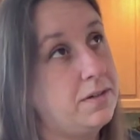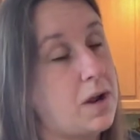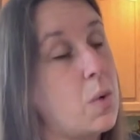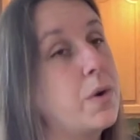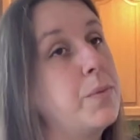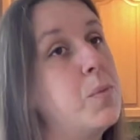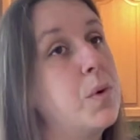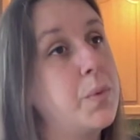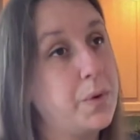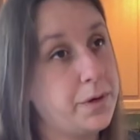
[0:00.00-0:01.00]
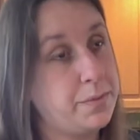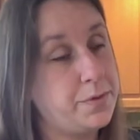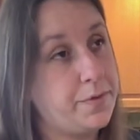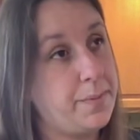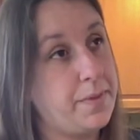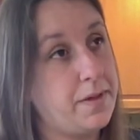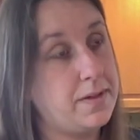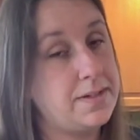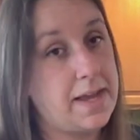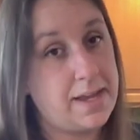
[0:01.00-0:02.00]
ordered more worms from the
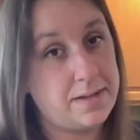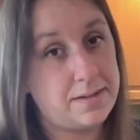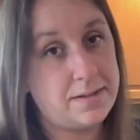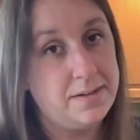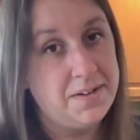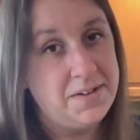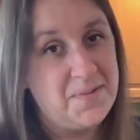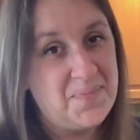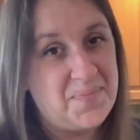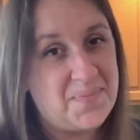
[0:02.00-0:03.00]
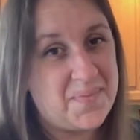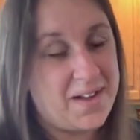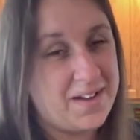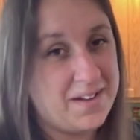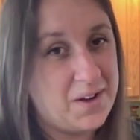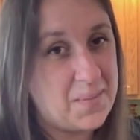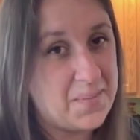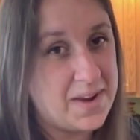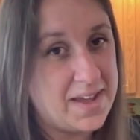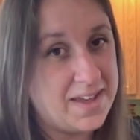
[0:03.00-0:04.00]
science
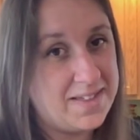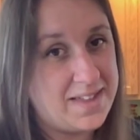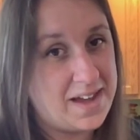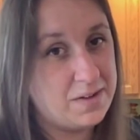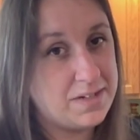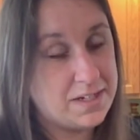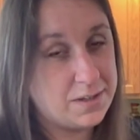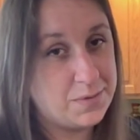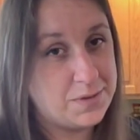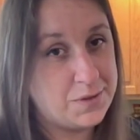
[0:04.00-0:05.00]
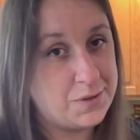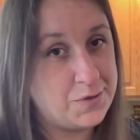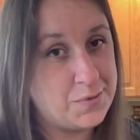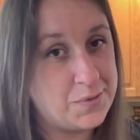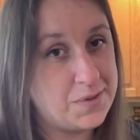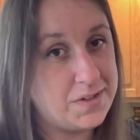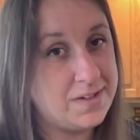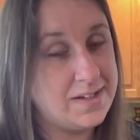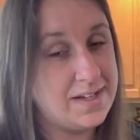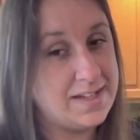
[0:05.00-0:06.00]
company that deals with the school,
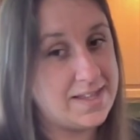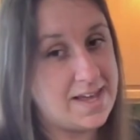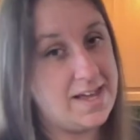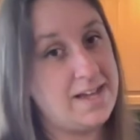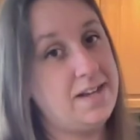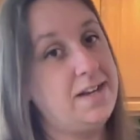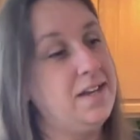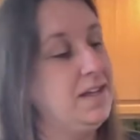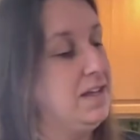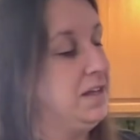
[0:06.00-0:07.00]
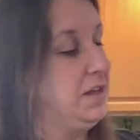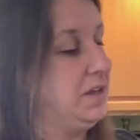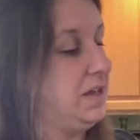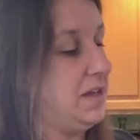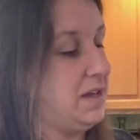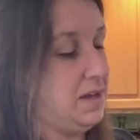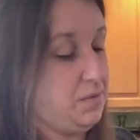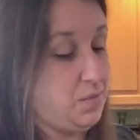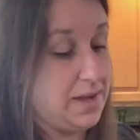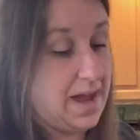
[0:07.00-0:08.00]
and then
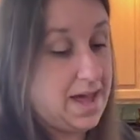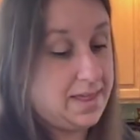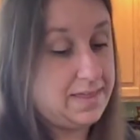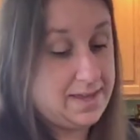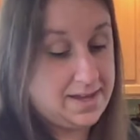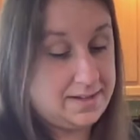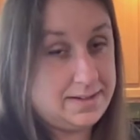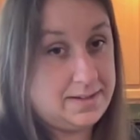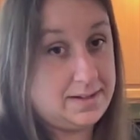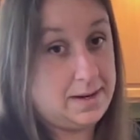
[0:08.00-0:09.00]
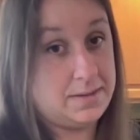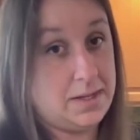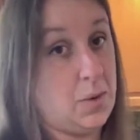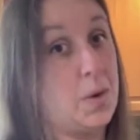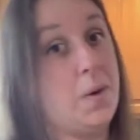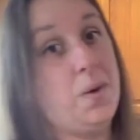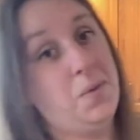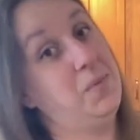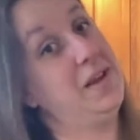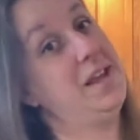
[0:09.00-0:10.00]
we got this, and I was like, oh,
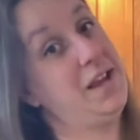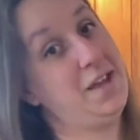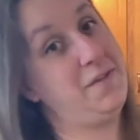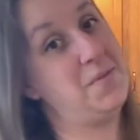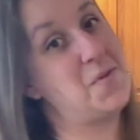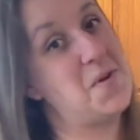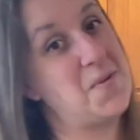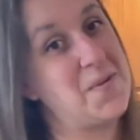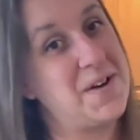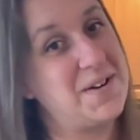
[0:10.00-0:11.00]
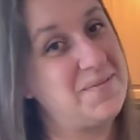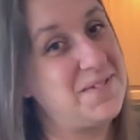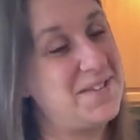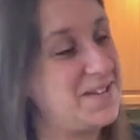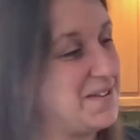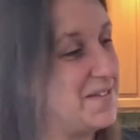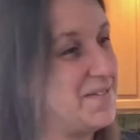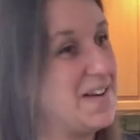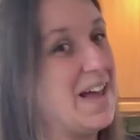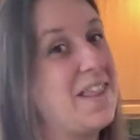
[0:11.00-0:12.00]
we need even more worms, so
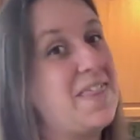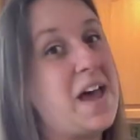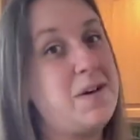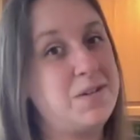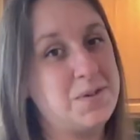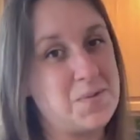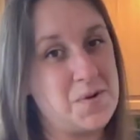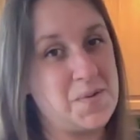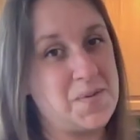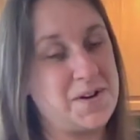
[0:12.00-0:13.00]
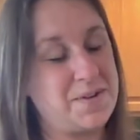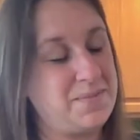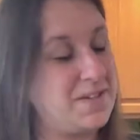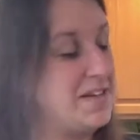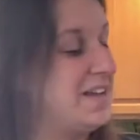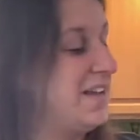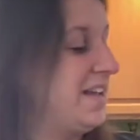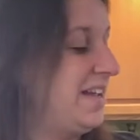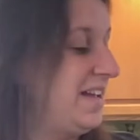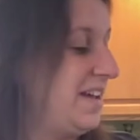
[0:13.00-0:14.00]
we got 1,000 more worms
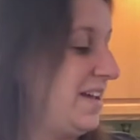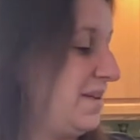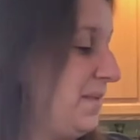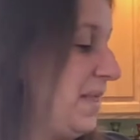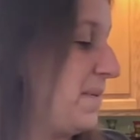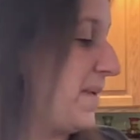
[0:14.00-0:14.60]
in the